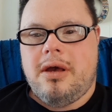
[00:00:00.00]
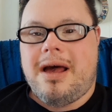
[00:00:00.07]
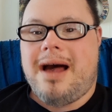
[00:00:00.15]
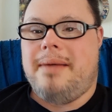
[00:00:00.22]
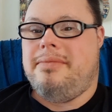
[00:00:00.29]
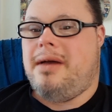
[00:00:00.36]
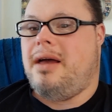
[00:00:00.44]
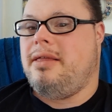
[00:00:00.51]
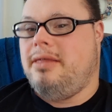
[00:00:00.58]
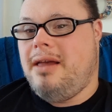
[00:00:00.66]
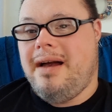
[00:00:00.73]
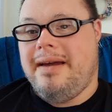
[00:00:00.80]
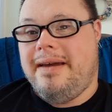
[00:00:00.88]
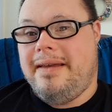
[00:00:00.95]
I'm not
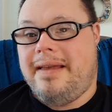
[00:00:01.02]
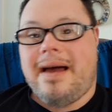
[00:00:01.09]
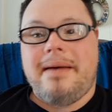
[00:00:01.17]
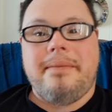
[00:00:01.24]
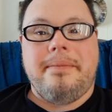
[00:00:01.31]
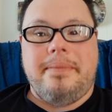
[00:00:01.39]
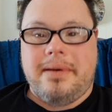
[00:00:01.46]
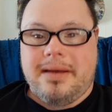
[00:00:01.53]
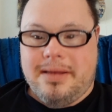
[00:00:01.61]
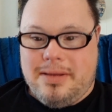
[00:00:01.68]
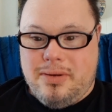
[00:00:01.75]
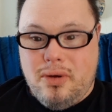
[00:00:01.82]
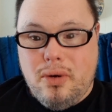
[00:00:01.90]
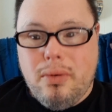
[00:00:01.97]
lying because
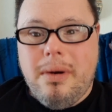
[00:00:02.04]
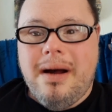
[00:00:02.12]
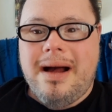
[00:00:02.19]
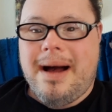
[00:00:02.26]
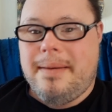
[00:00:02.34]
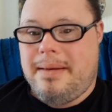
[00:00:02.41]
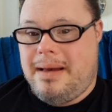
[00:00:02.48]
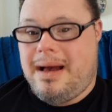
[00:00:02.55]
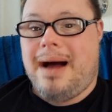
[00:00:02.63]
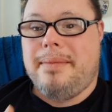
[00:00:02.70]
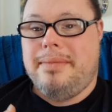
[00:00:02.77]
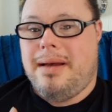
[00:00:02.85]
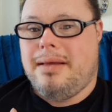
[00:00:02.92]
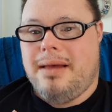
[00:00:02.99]
you know what? I'm,
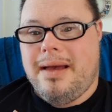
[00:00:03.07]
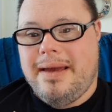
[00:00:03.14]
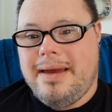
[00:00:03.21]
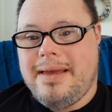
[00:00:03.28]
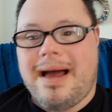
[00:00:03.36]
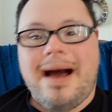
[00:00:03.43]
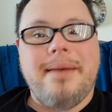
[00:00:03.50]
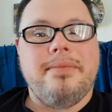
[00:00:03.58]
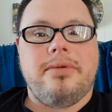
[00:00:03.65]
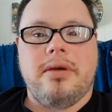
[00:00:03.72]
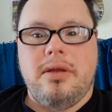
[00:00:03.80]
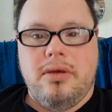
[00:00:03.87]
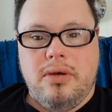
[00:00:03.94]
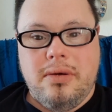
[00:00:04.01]
I'm not lying. I'm
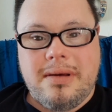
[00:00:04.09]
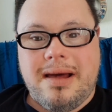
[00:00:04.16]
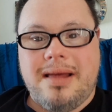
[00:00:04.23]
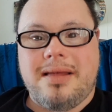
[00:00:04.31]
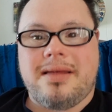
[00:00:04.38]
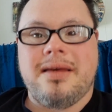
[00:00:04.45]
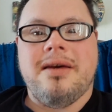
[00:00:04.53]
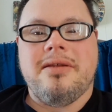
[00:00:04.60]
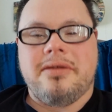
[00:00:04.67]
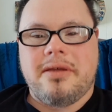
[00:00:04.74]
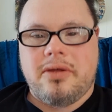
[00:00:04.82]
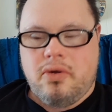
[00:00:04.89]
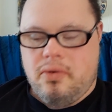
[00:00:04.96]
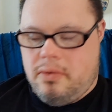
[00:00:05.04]
telling you guys
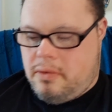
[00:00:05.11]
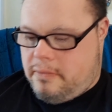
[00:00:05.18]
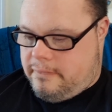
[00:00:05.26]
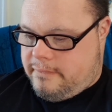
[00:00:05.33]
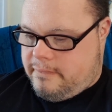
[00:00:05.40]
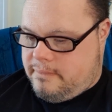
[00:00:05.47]
the truth.